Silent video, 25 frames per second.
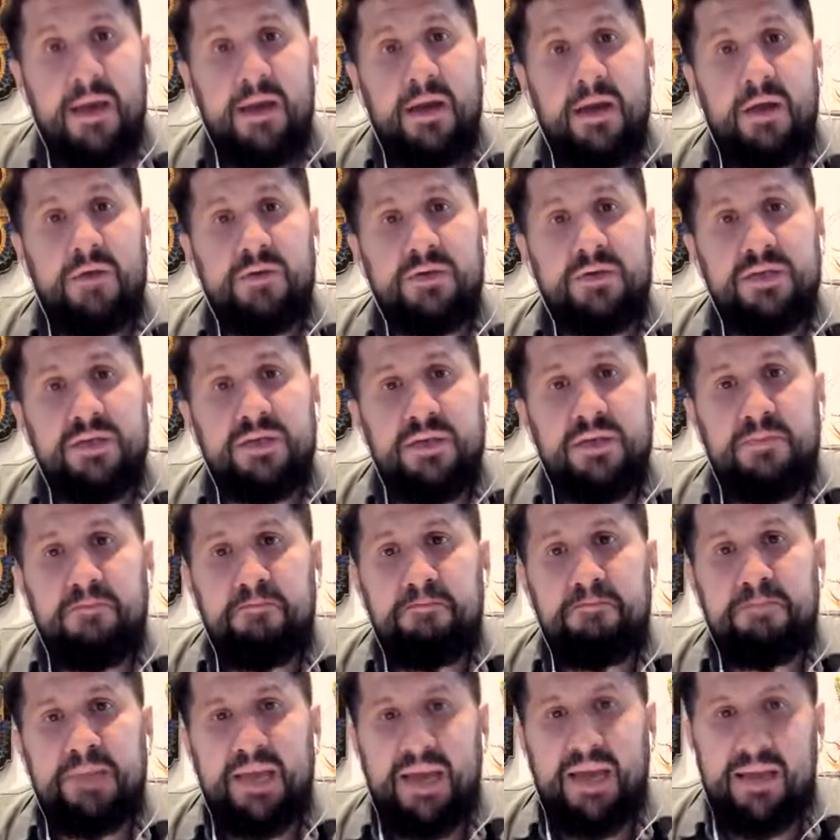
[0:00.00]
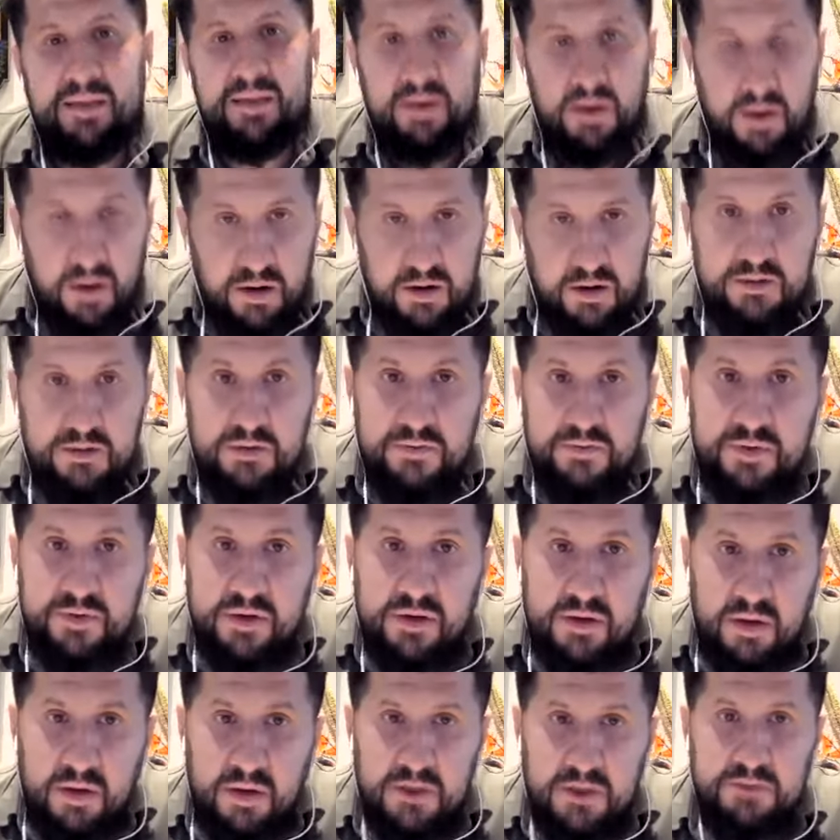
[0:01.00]
Now, you see, at the heart of the
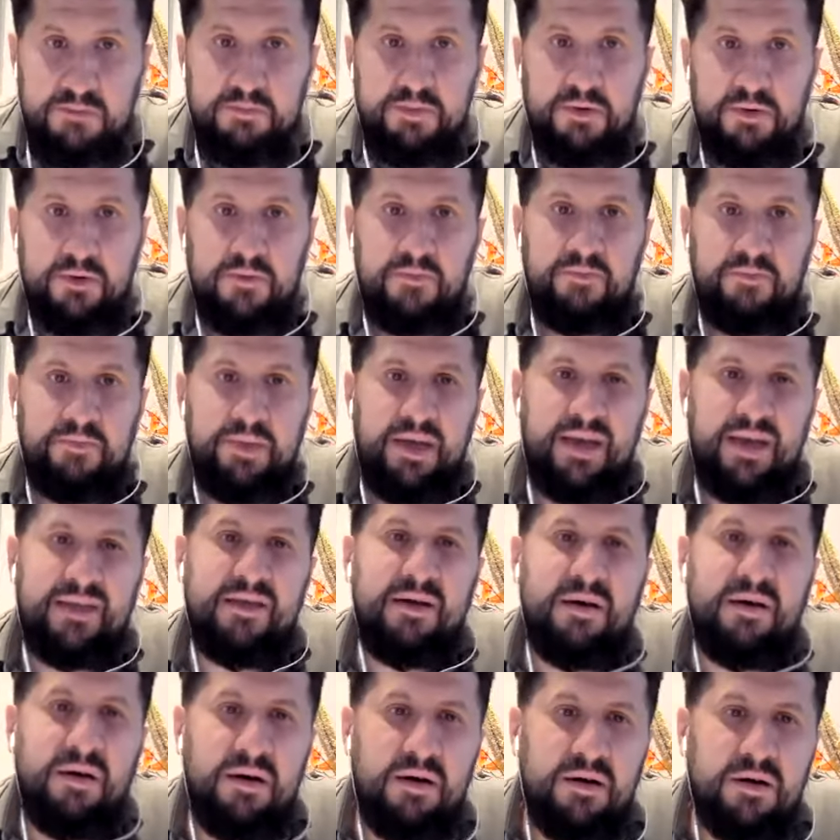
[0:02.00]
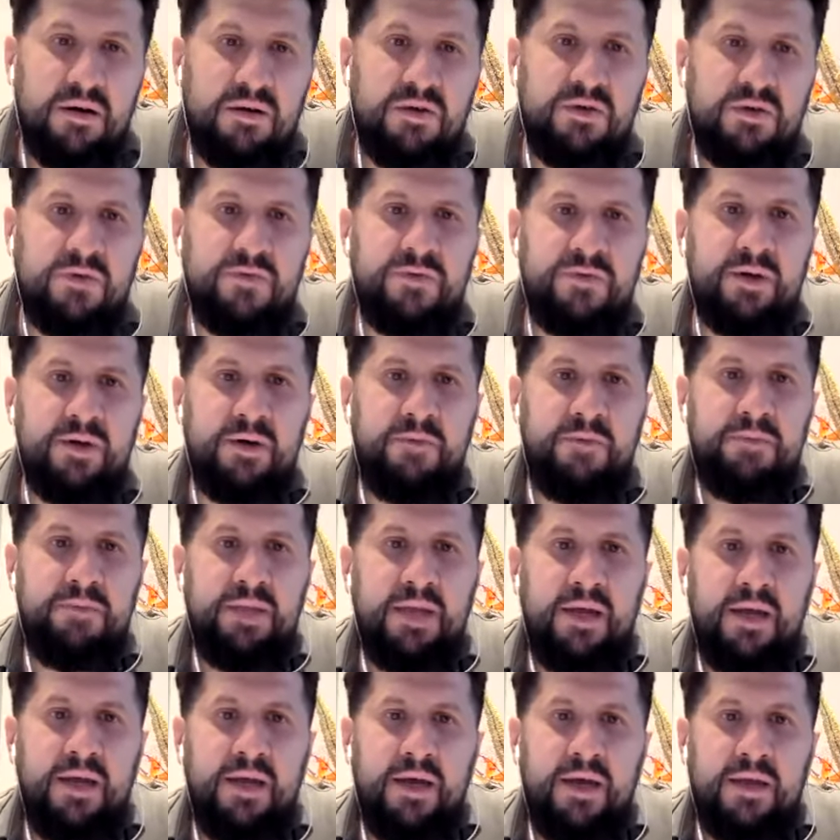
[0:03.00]
gospel, at the heart of the
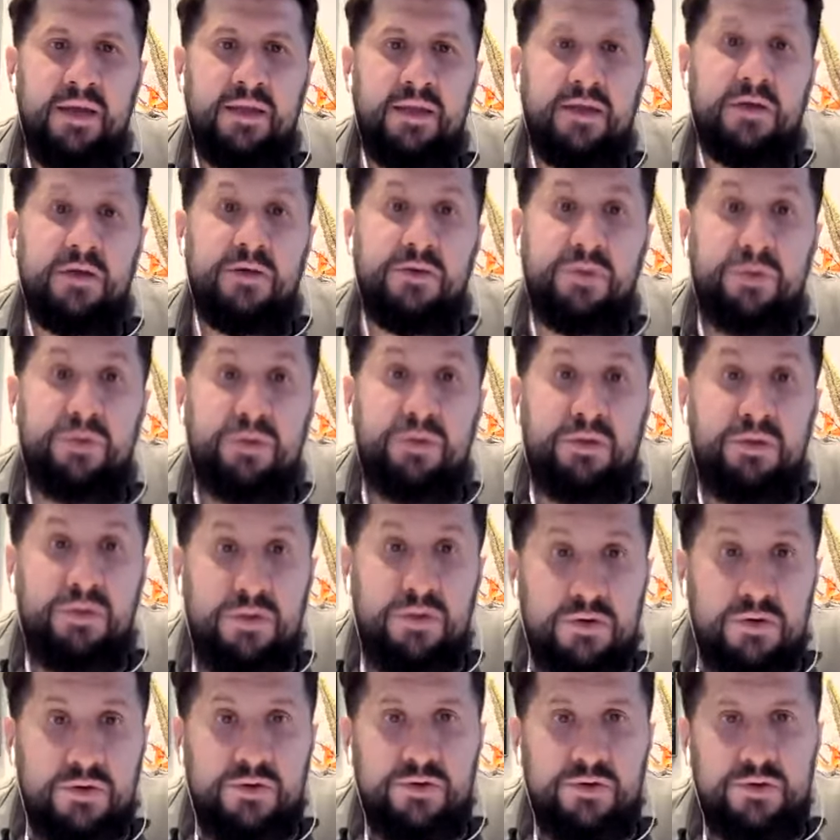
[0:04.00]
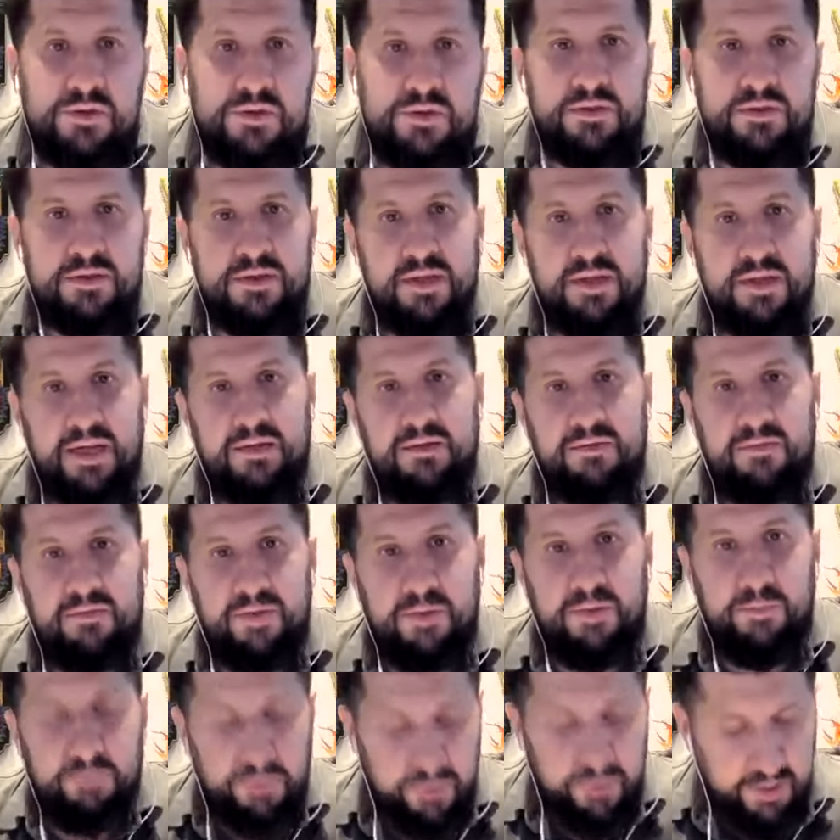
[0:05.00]
good news that
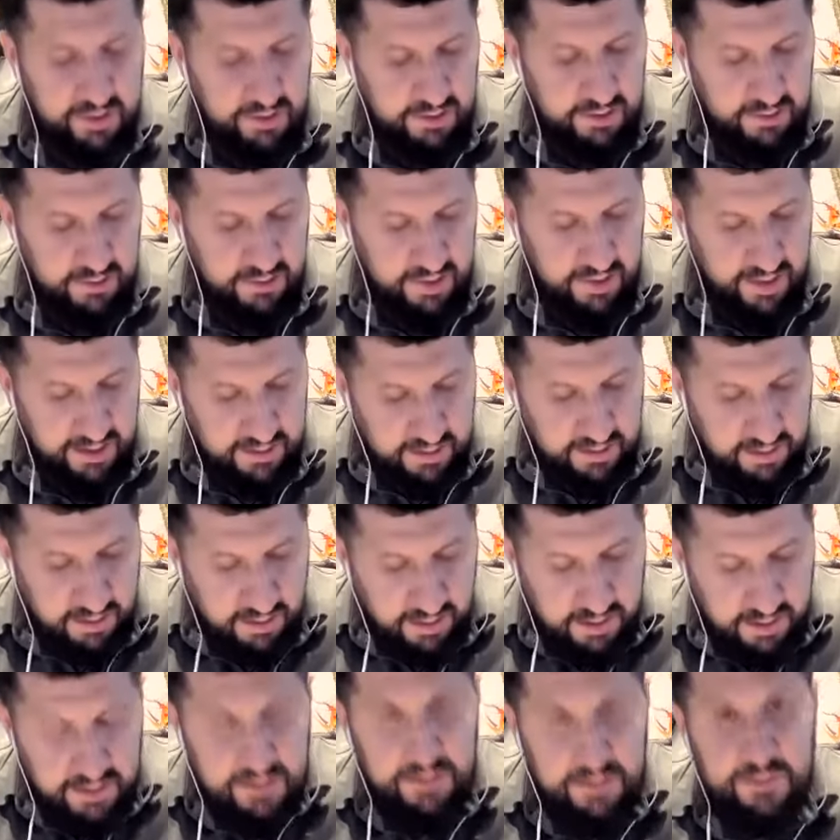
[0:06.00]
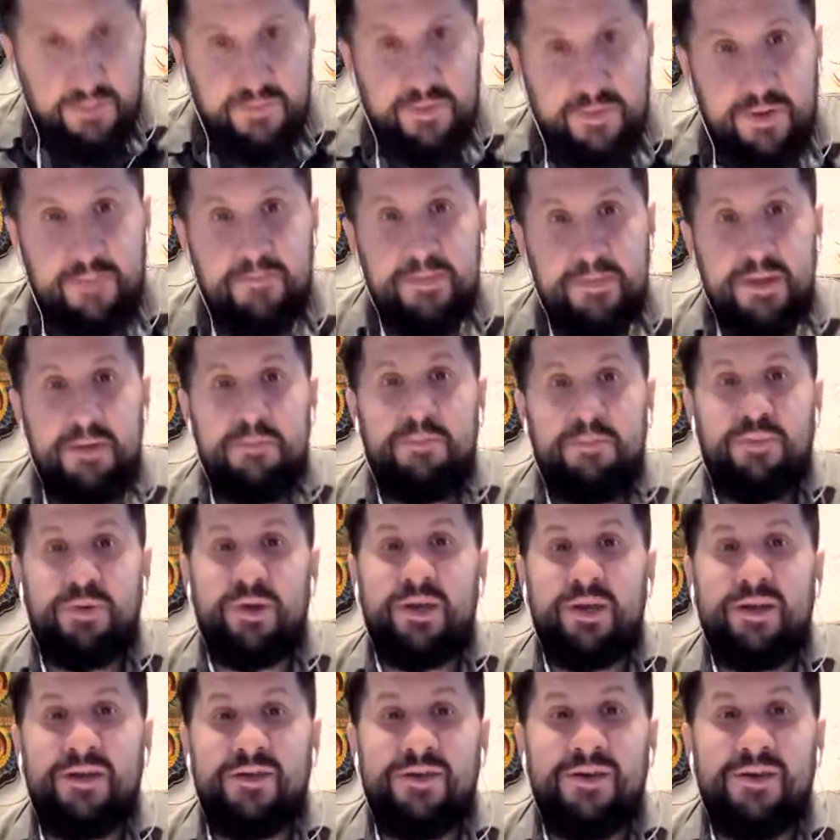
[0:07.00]
we preach, at the heart of the
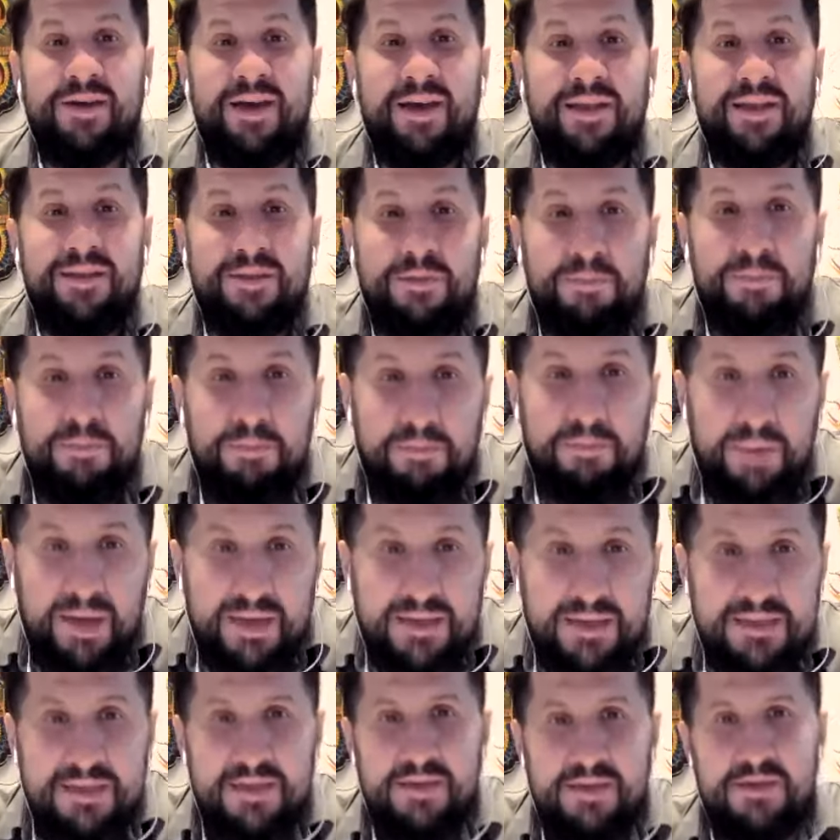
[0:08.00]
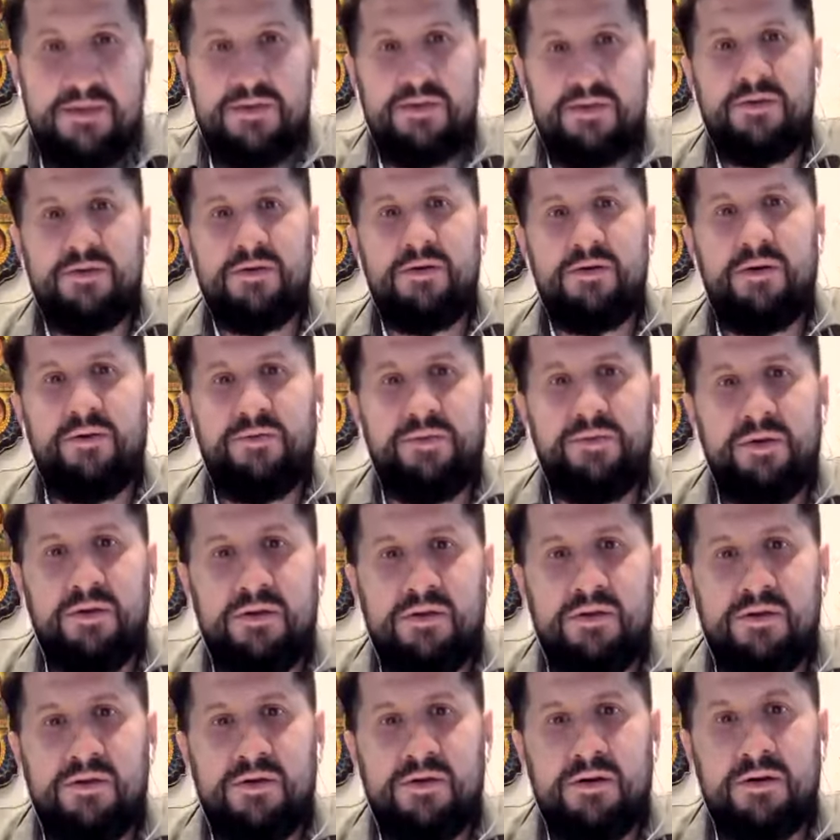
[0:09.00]
preaching and the message of the
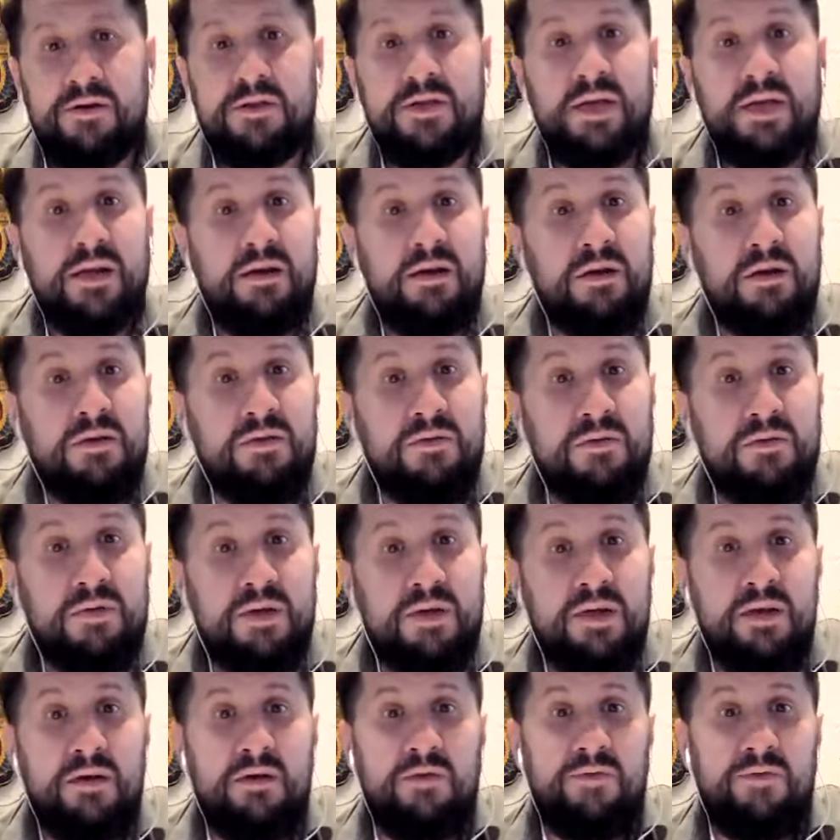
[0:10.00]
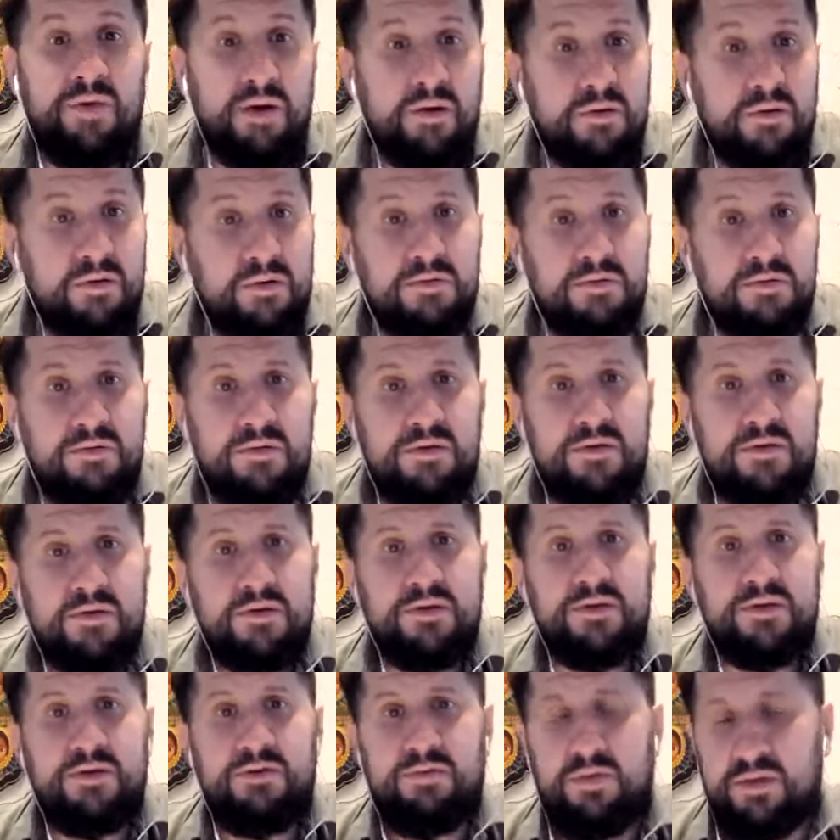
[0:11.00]
church, and not only of our own
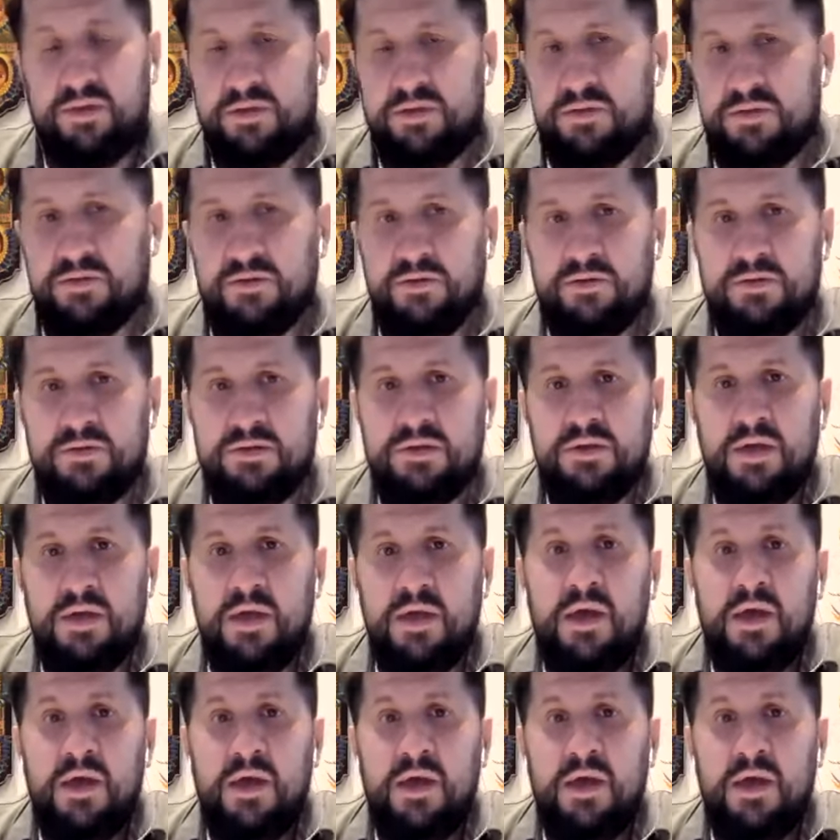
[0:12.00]
church Crossroads,